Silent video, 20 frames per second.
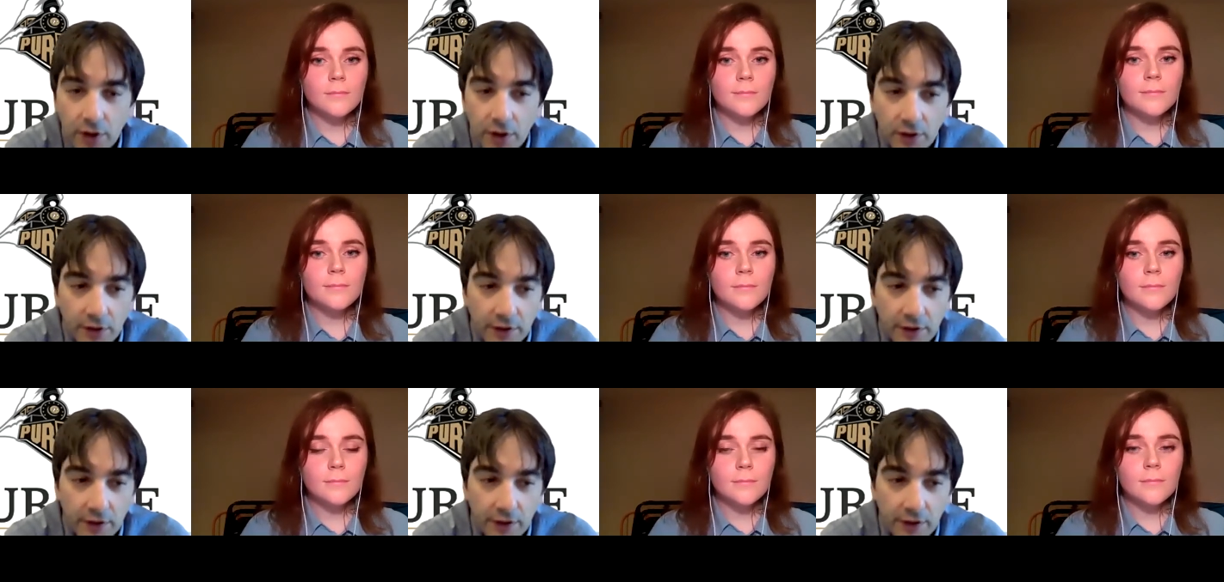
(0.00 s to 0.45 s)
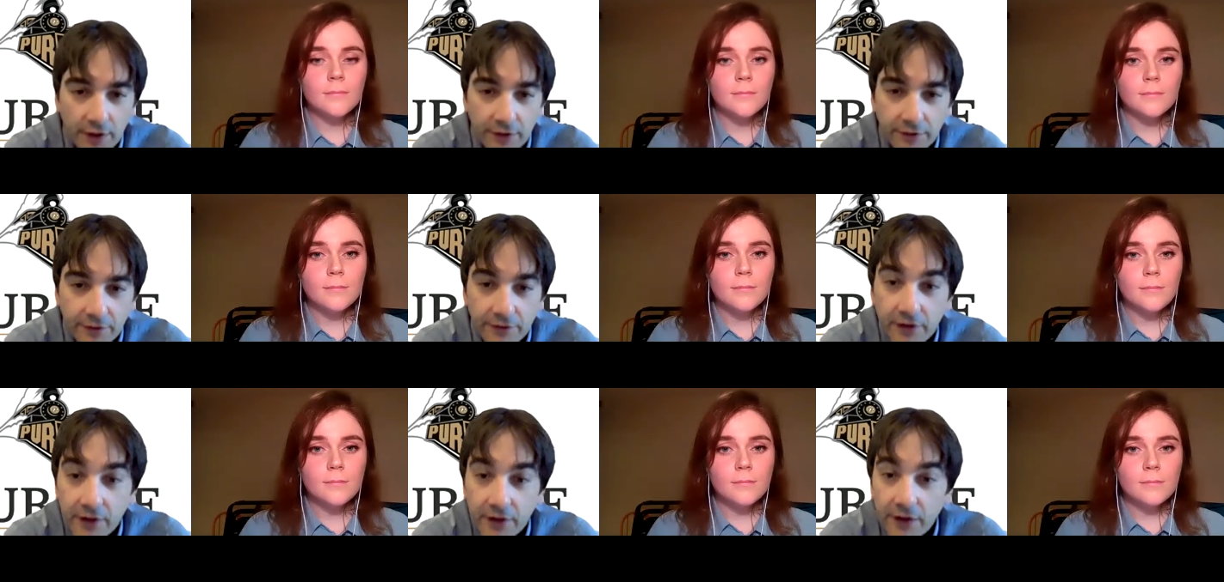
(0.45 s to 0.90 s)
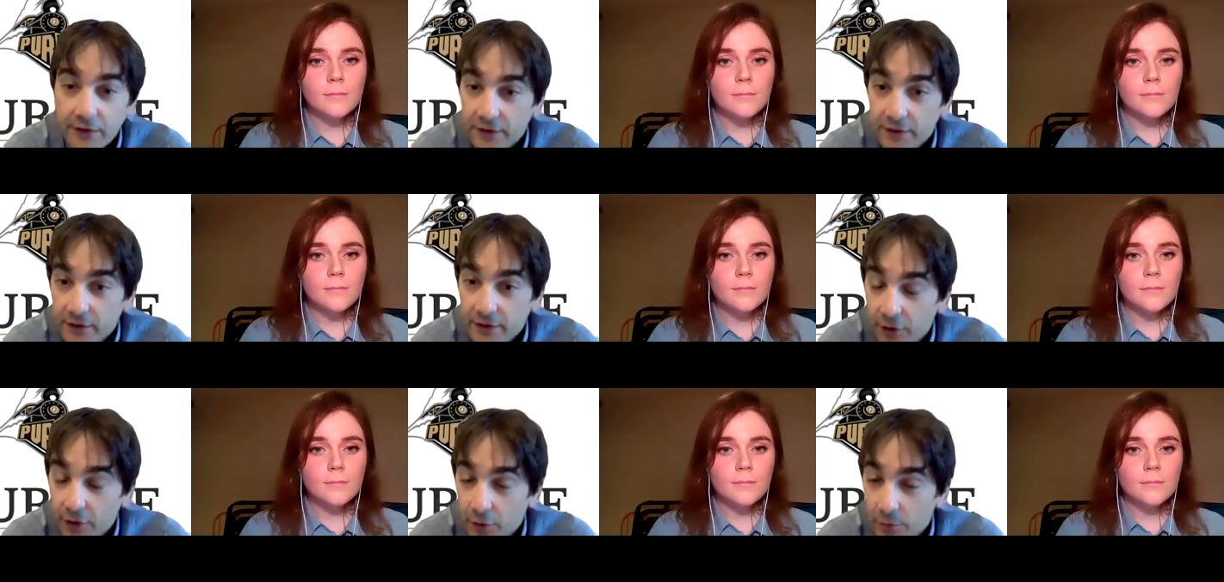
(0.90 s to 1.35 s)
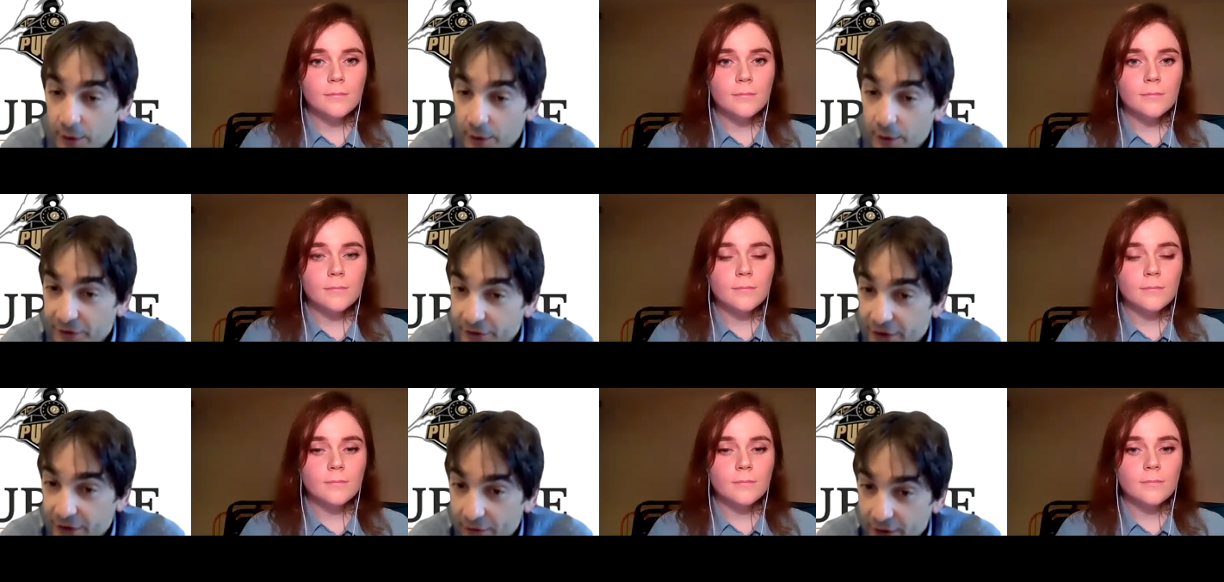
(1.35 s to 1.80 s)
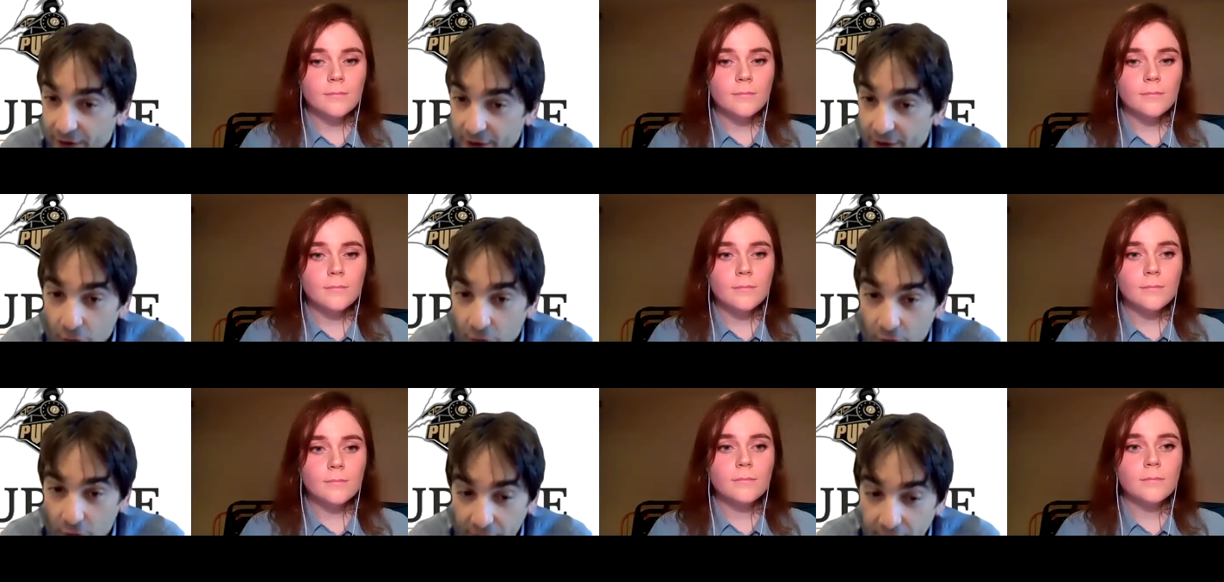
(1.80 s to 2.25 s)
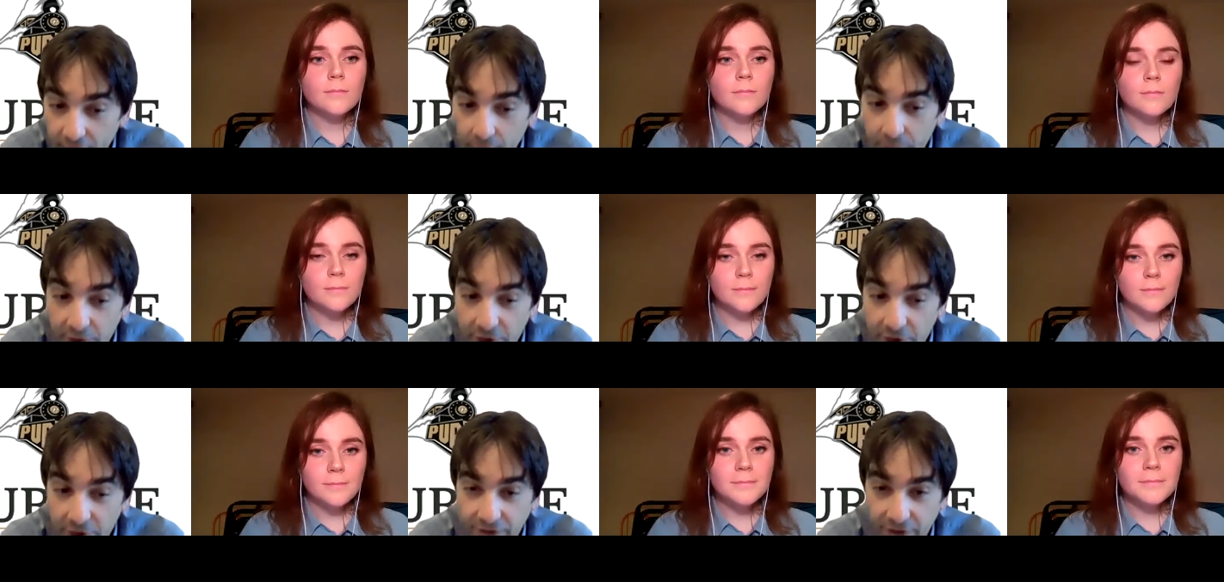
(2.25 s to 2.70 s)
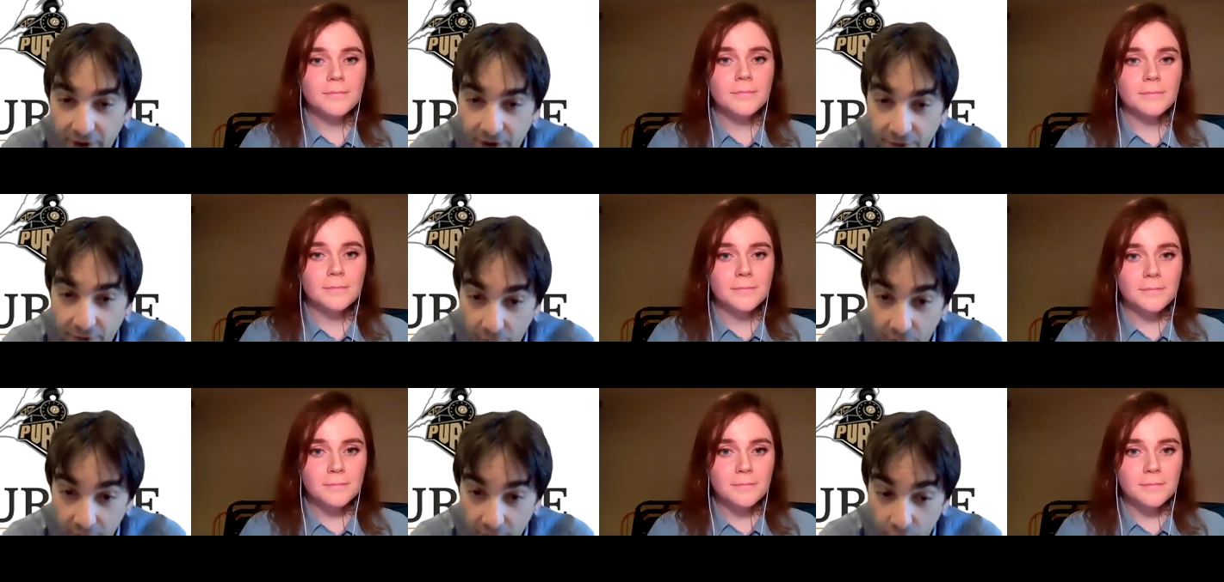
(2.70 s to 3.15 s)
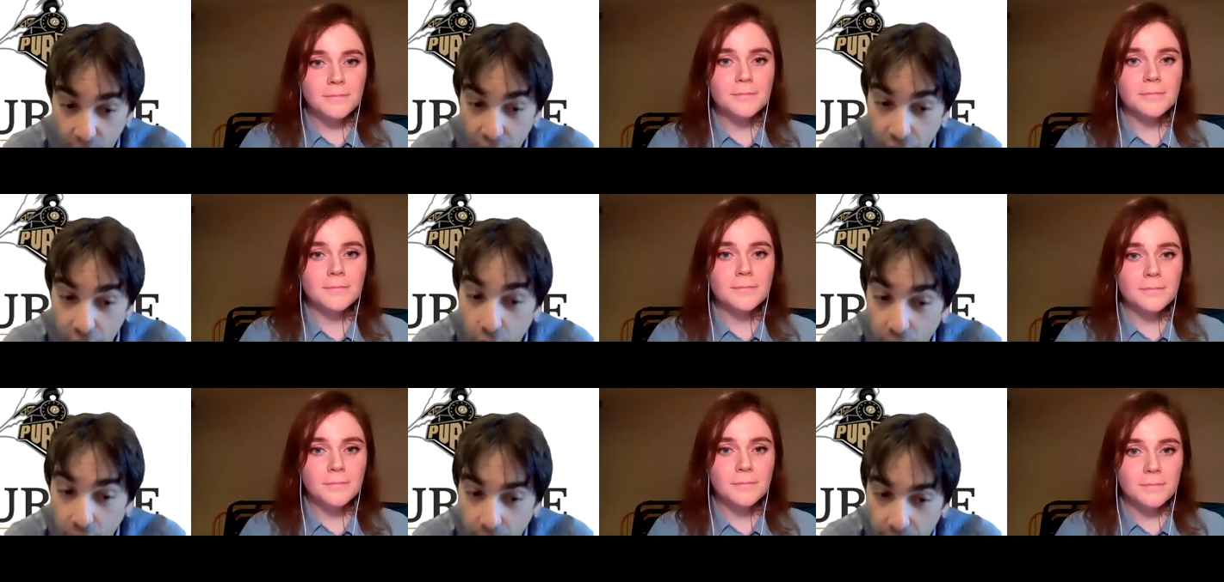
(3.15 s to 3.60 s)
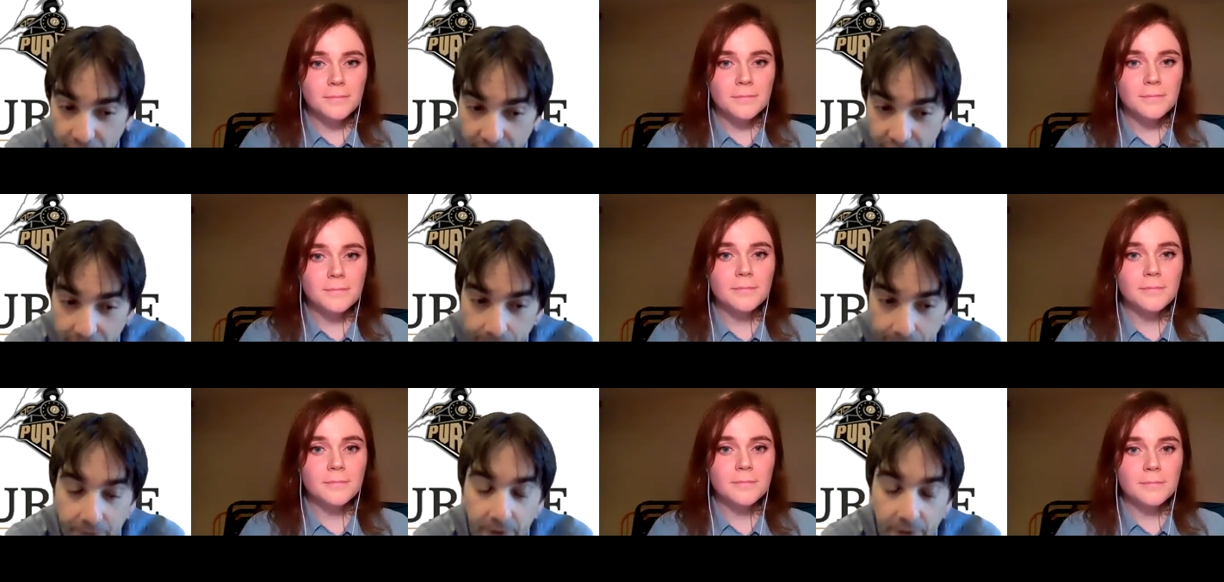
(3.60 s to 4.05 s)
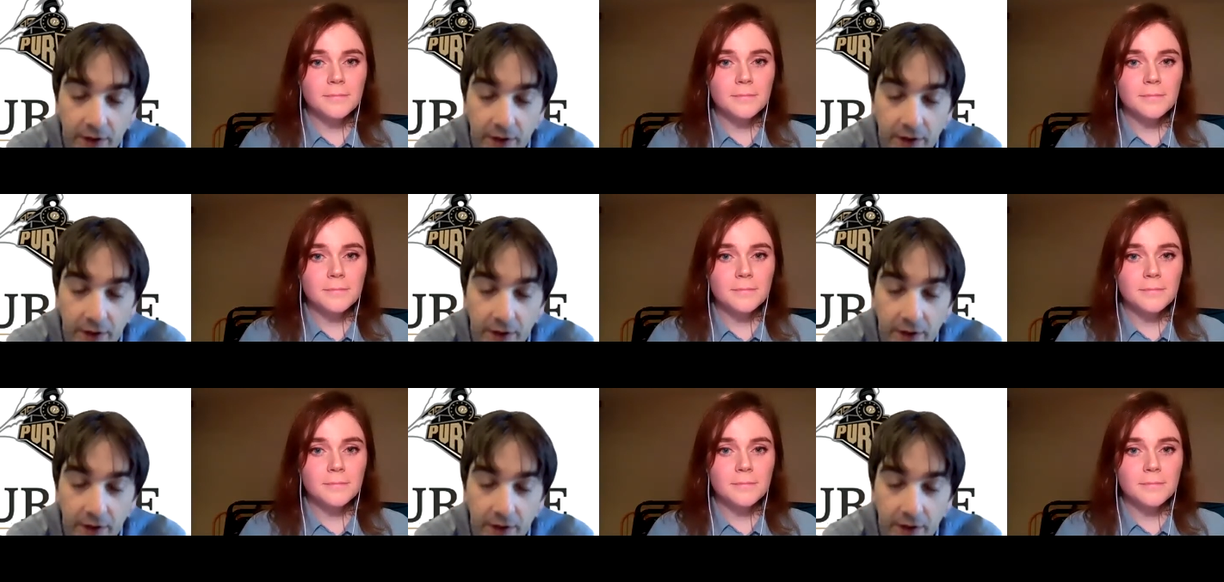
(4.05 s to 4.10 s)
Speaker 1: uh, 60 or maybe 70 or 80% where we should be,